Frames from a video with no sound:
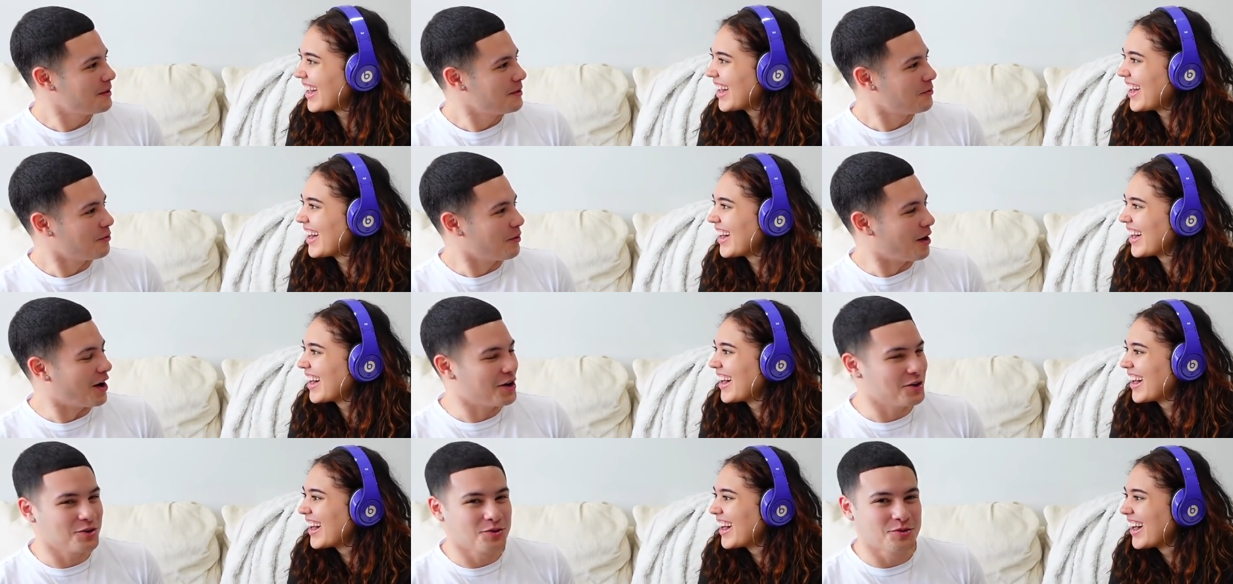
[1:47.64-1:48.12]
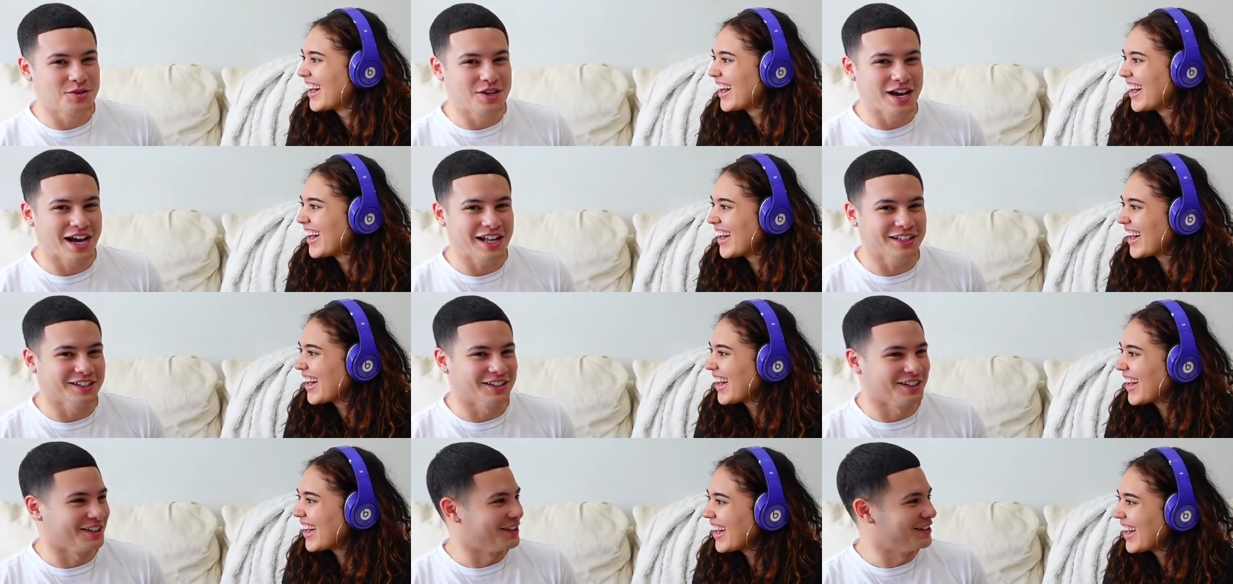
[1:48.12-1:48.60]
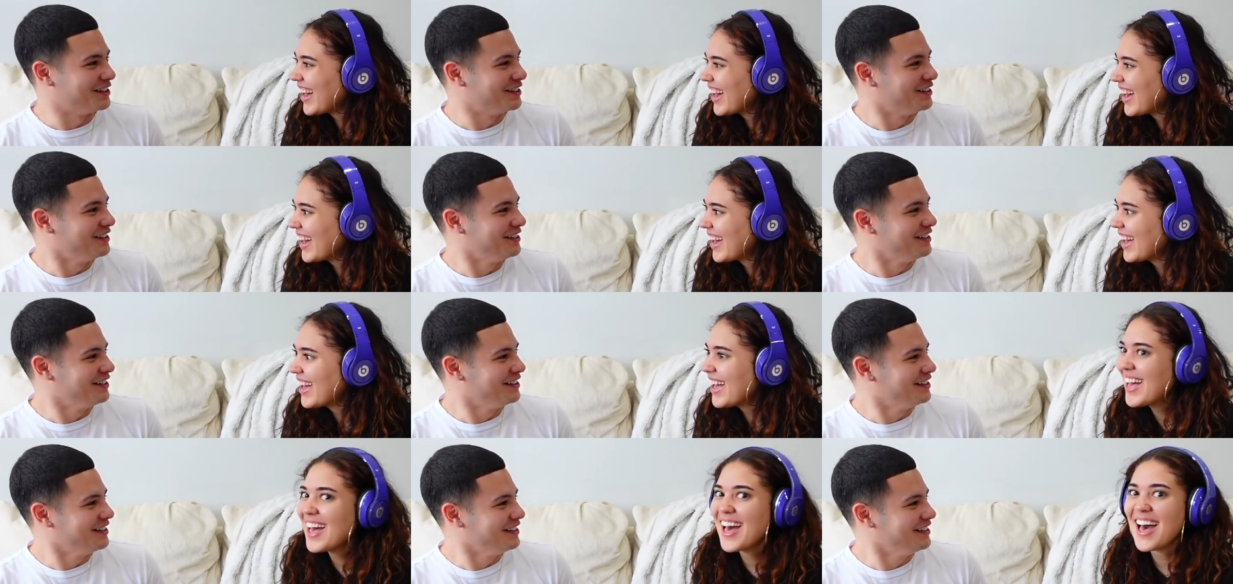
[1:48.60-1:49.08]
Speaker 1: Why are you yelling?
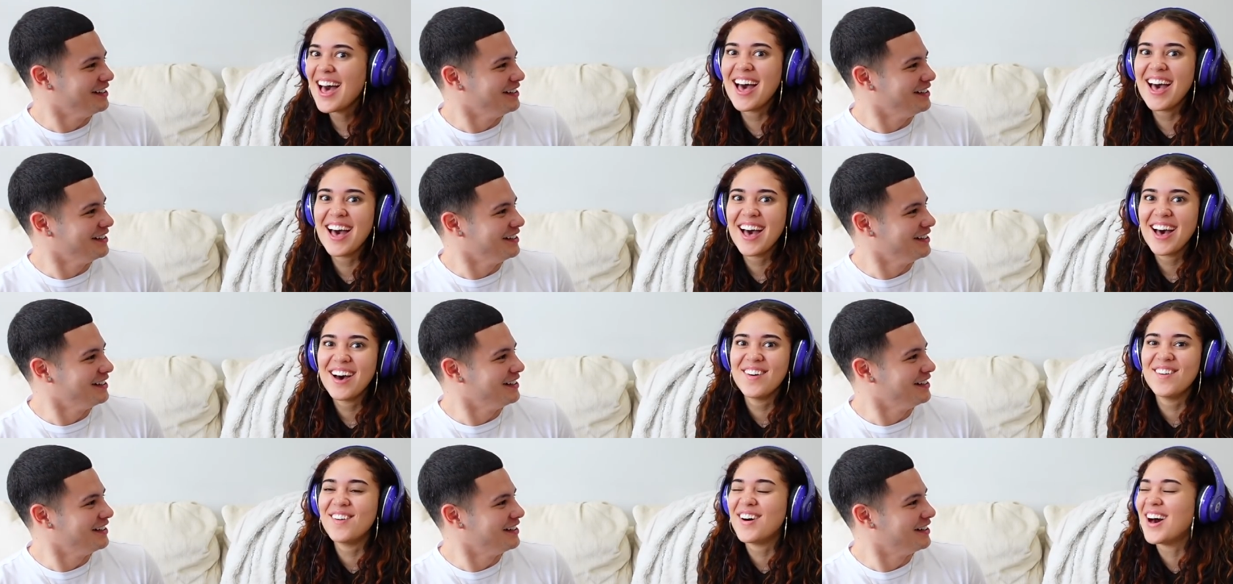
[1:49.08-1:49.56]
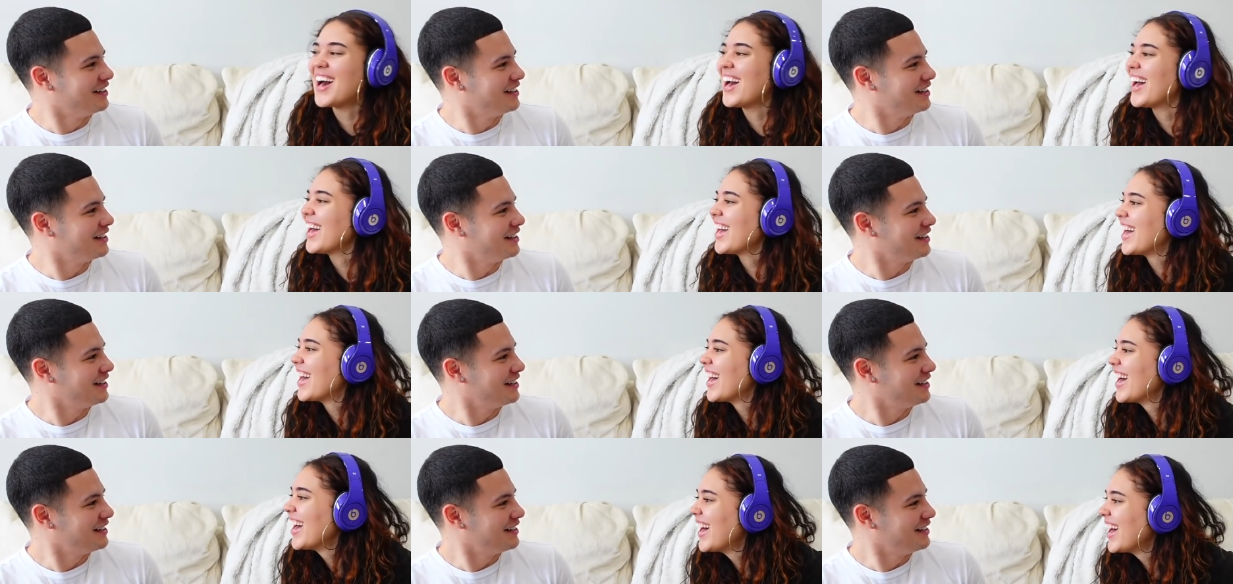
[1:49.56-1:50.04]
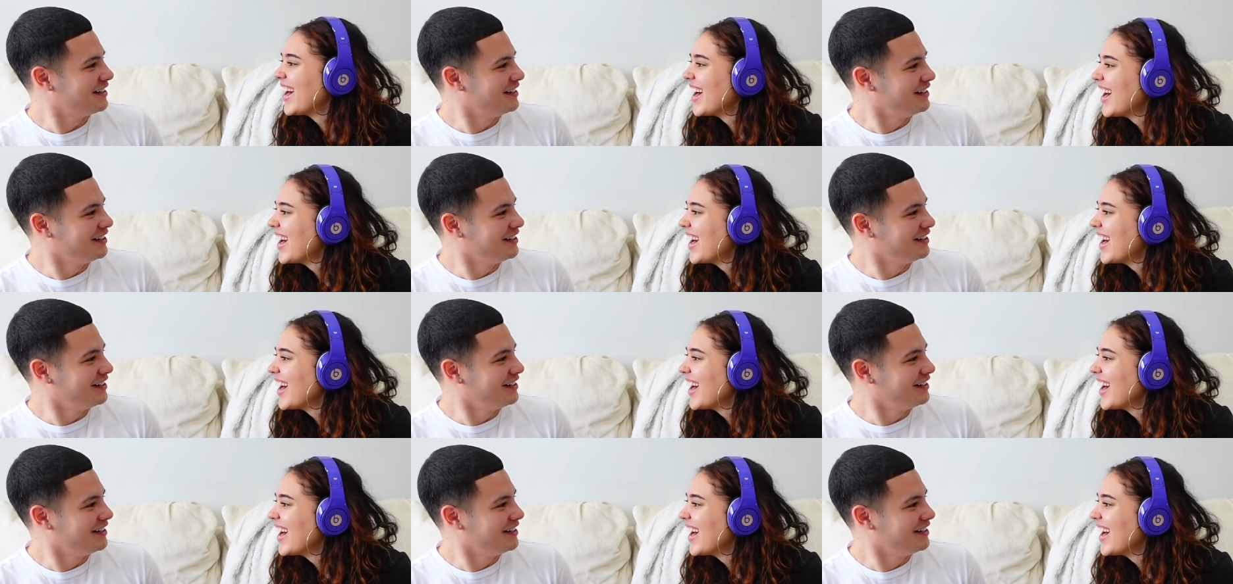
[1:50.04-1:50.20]
Speaker 2: What?